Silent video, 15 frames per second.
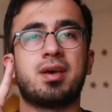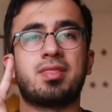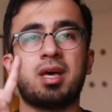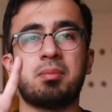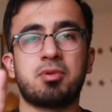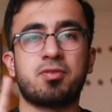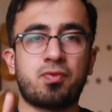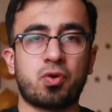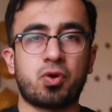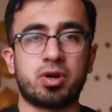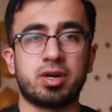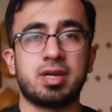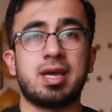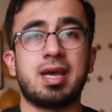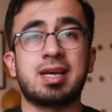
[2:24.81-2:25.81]
Number
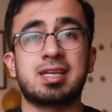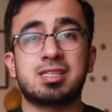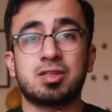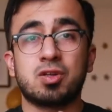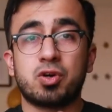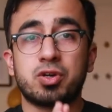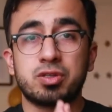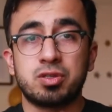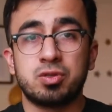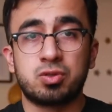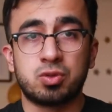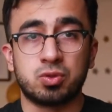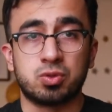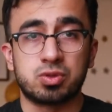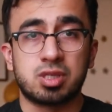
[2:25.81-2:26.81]
four, explore new
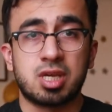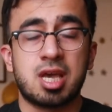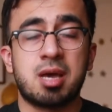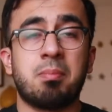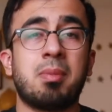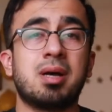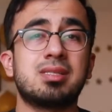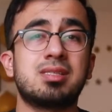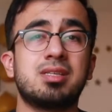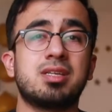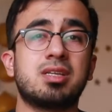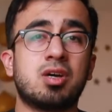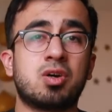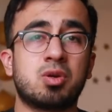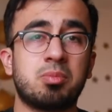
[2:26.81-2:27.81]
tools.
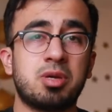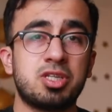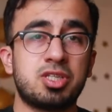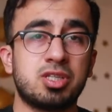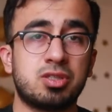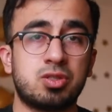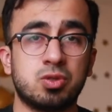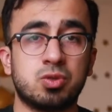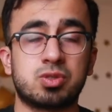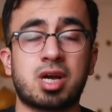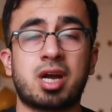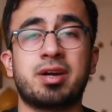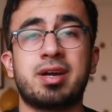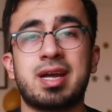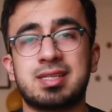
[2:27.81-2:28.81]
Mastering automation tools
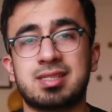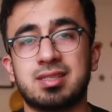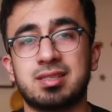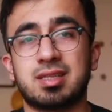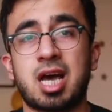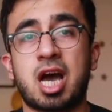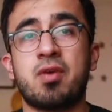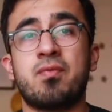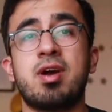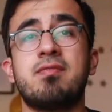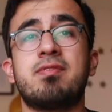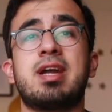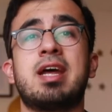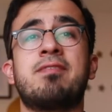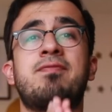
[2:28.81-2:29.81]
are excellent.
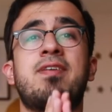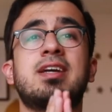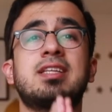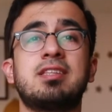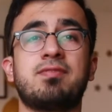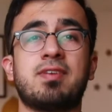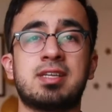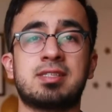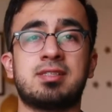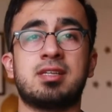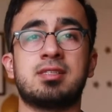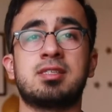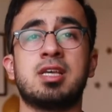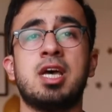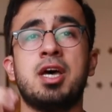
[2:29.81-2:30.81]
However, effective
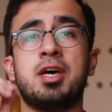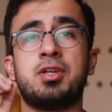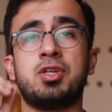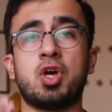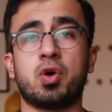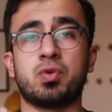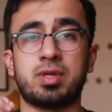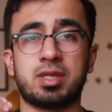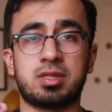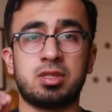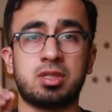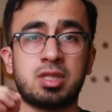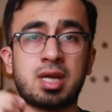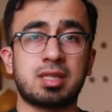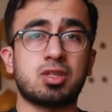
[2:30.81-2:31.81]
SDETs, know that
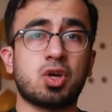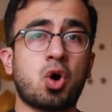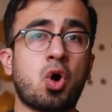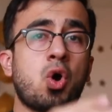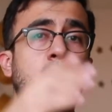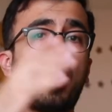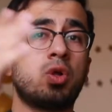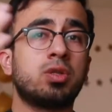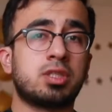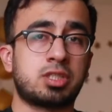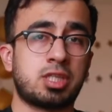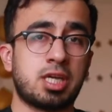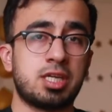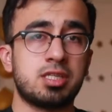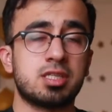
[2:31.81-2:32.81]
not all the
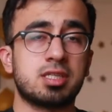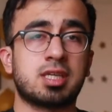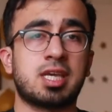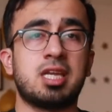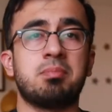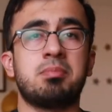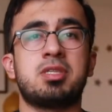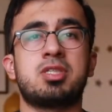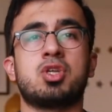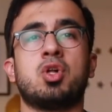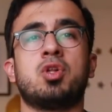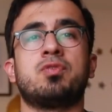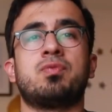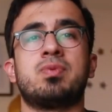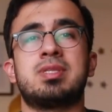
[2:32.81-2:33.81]
changes can be
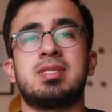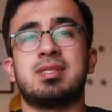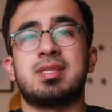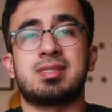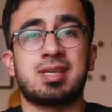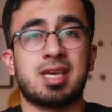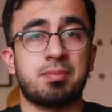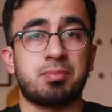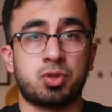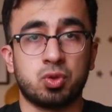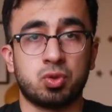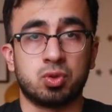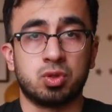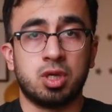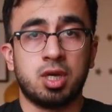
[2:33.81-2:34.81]
solved within the same
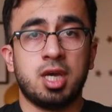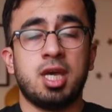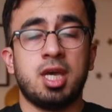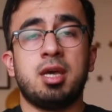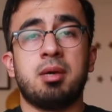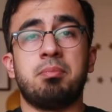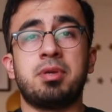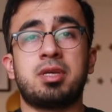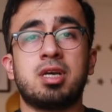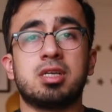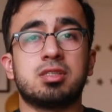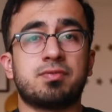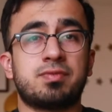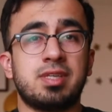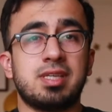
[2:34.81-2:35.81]
tool. Because
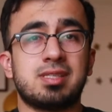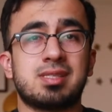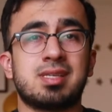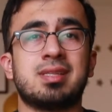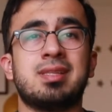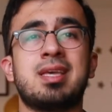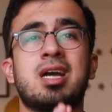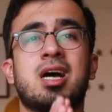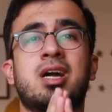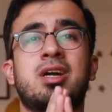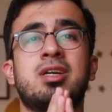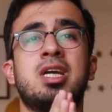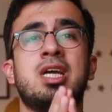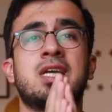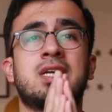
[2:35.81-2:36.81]
of this, they
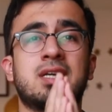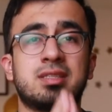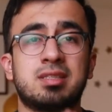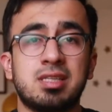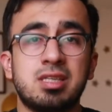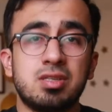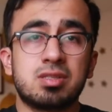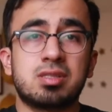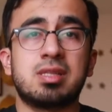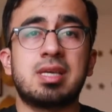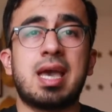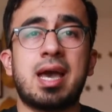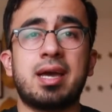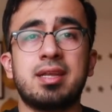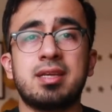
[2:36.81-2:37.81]
are
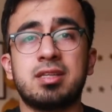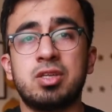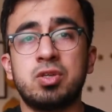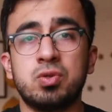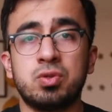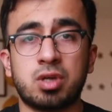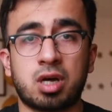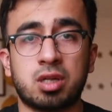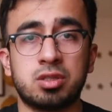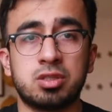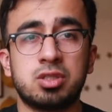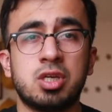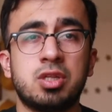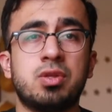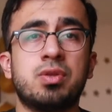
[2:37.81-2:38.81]
continuously adding new
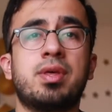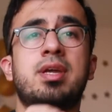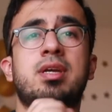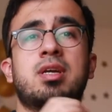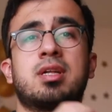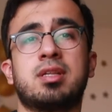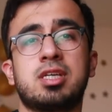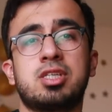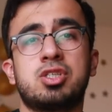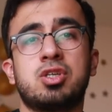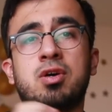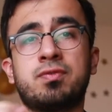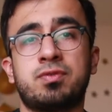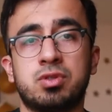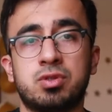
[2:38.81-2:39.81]
knowledge to their collection
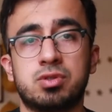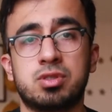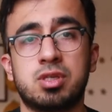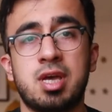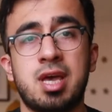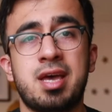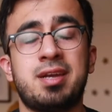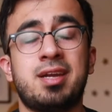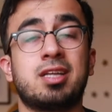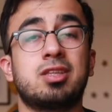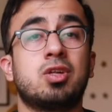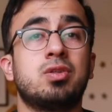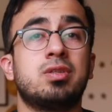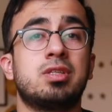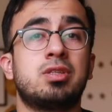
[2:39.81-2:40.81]
of tools. Not
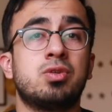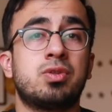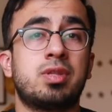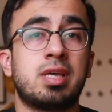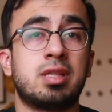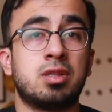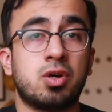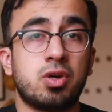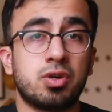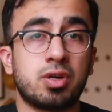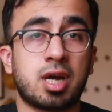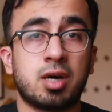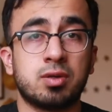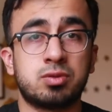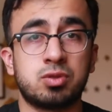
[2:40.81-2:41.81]
only do they learn
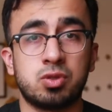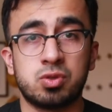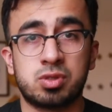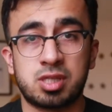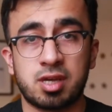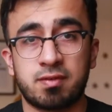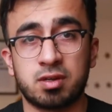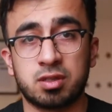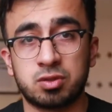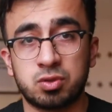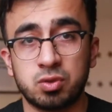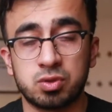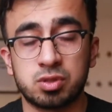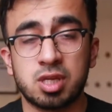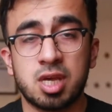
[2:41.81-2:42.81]
how to use several
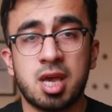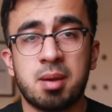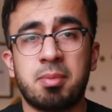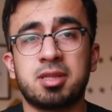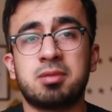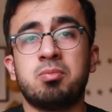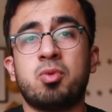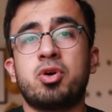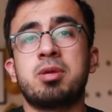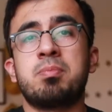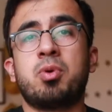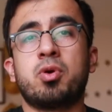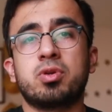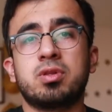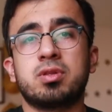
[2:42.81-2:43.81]
tools, but more
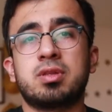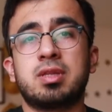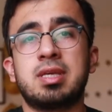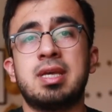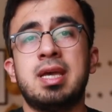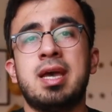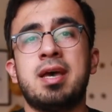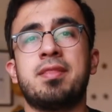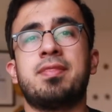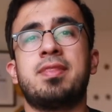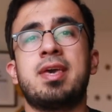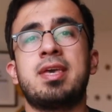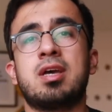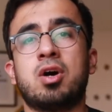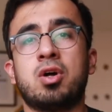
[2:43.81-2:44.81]
importantly,
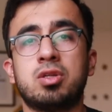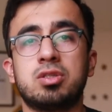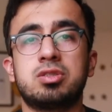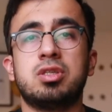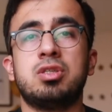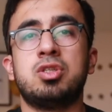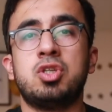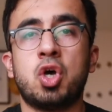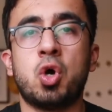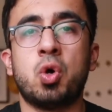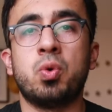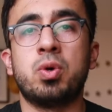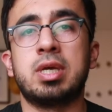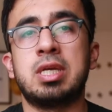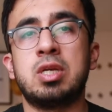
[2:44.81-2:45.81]
they also
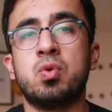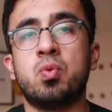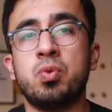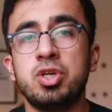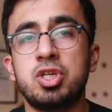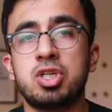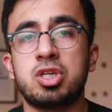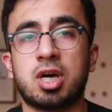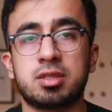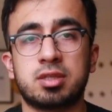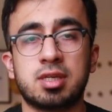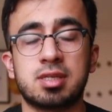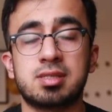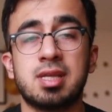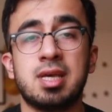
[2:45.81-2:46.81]
know in which
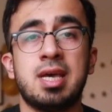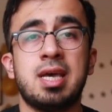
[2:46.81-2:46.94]
context